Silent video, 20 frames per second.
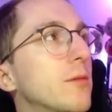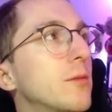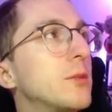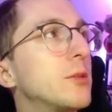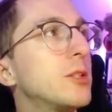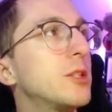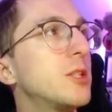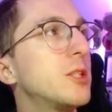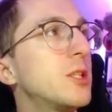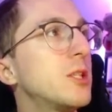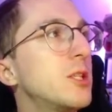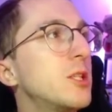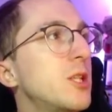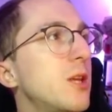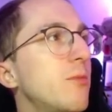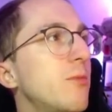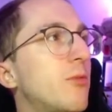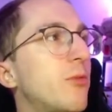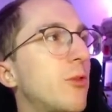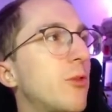this thing's name?
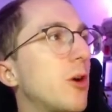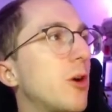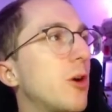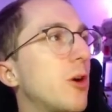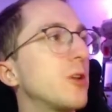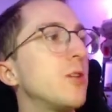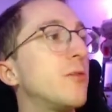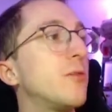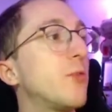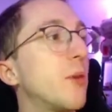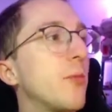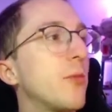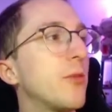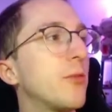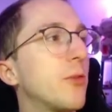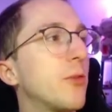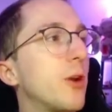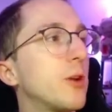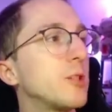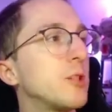Frosty, from the
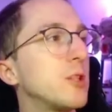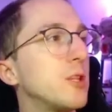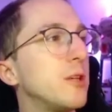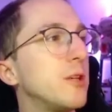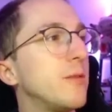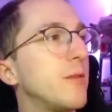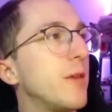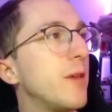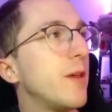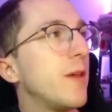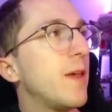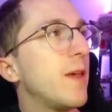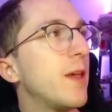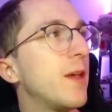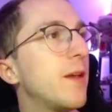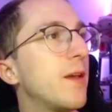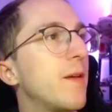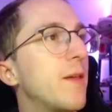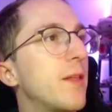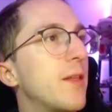Frosty.
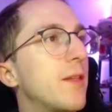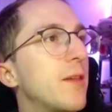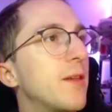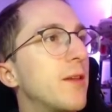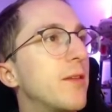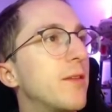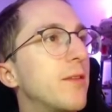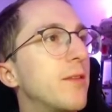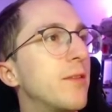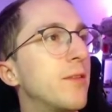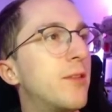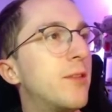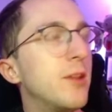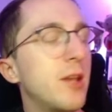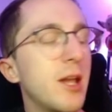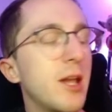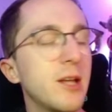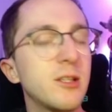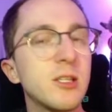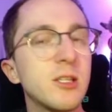The
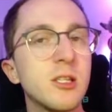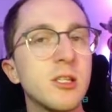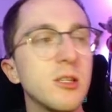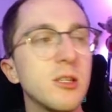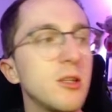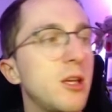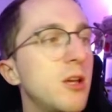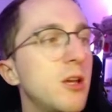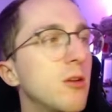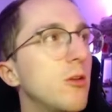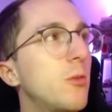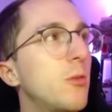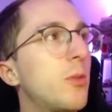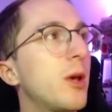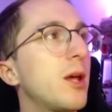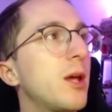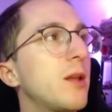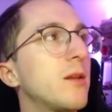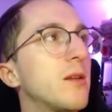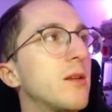next hero
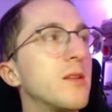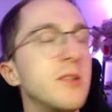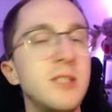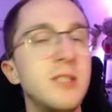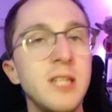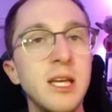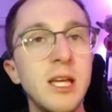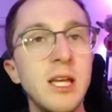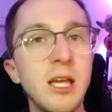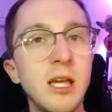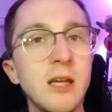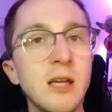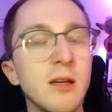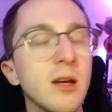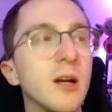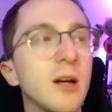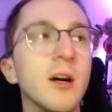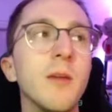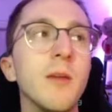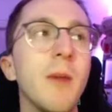pet, Diggy.
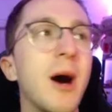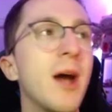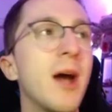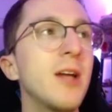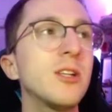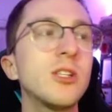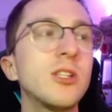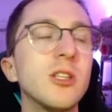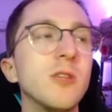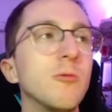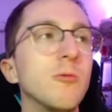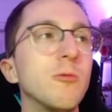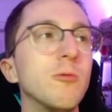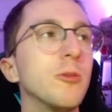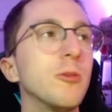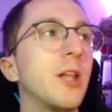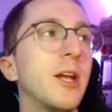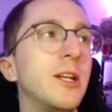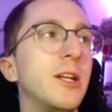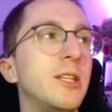I actually really
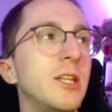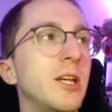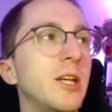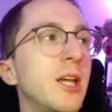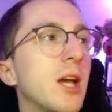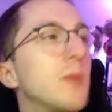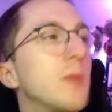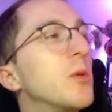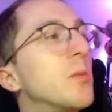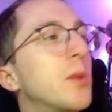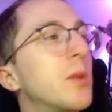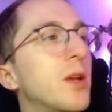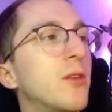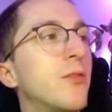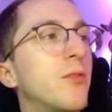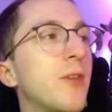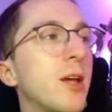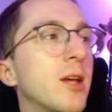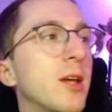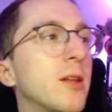like Diggy. I'm a big
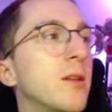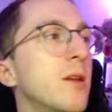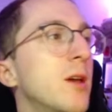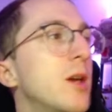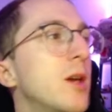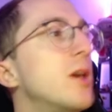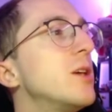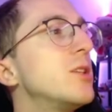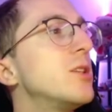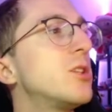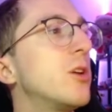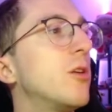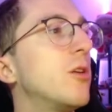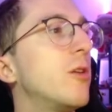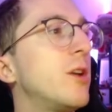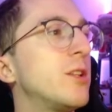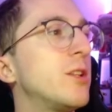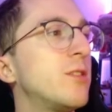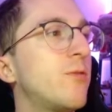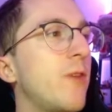fan. So
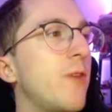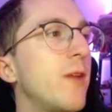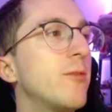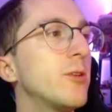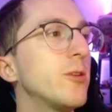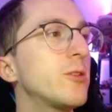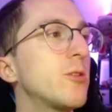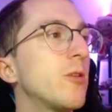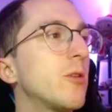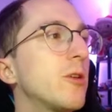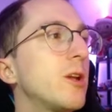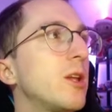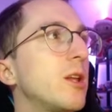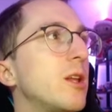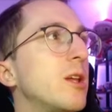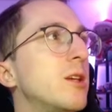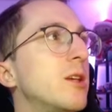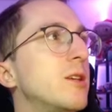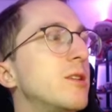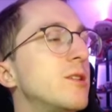its favorite target
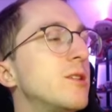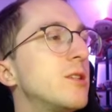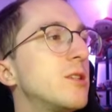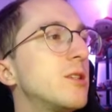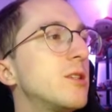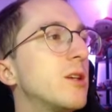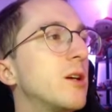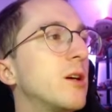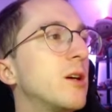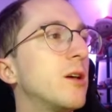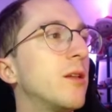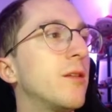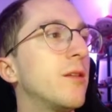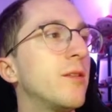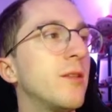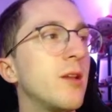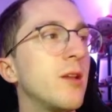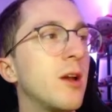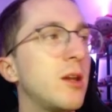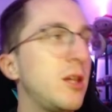is a
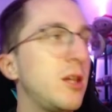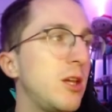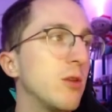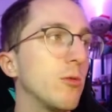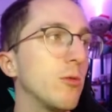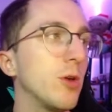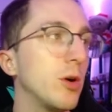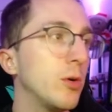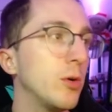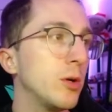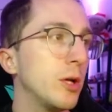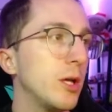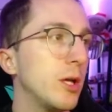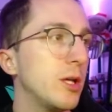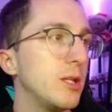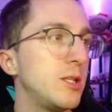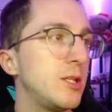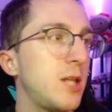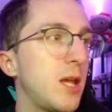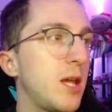hero.
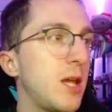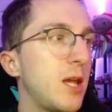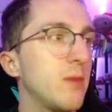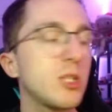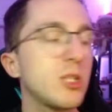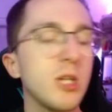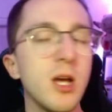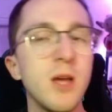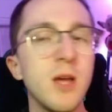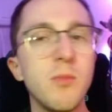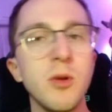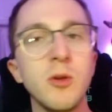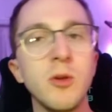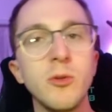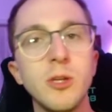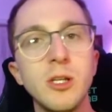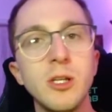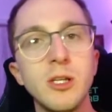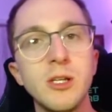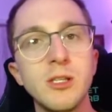Damage type, it only
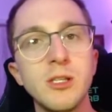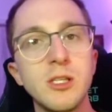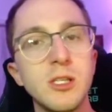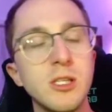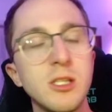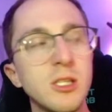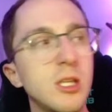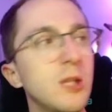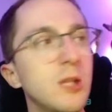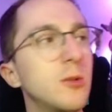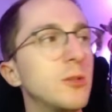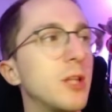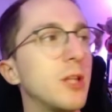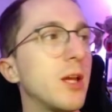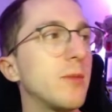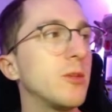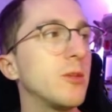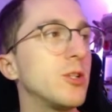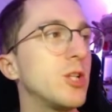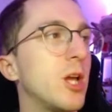does single
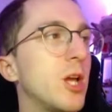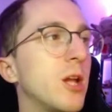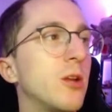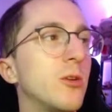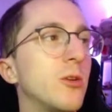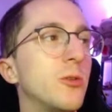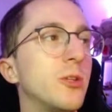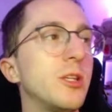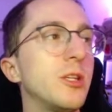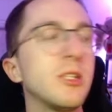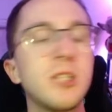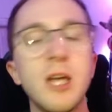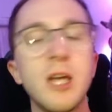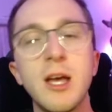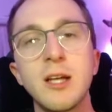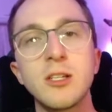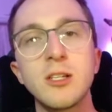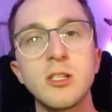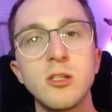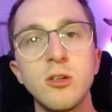damage, and it only
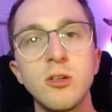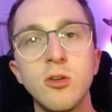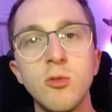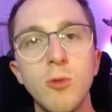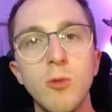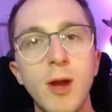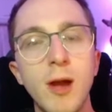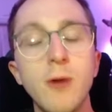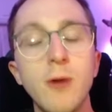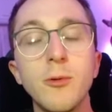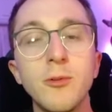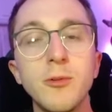attacks ground,